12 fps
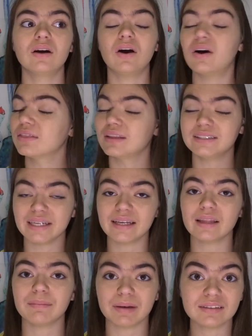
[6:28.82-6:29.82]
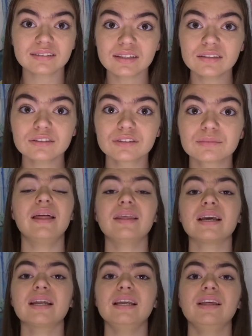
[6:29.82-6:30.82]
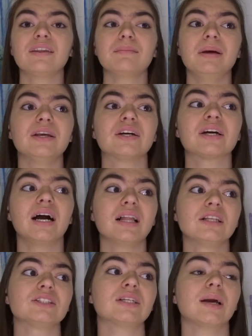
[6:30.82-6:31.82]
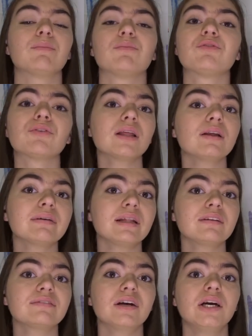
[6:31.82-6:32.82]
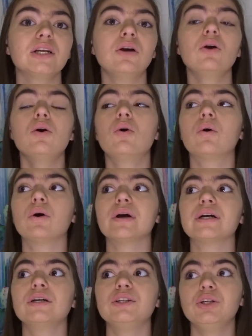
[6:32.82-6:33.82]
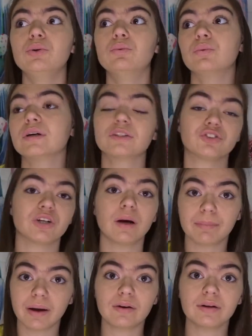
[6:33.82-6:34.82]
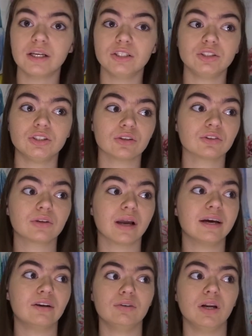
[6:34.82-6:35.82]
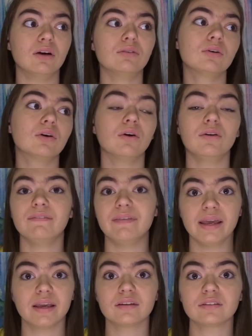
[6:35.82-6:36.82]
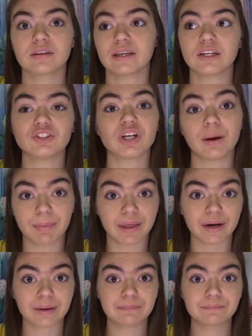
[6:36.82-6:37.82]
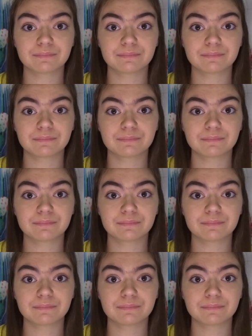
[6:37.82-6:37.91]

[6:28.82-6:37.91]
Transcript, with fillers: on the daily basis and they can either make your college time really really fun or you want to drop out and just I don't know go to Vegas and get a job there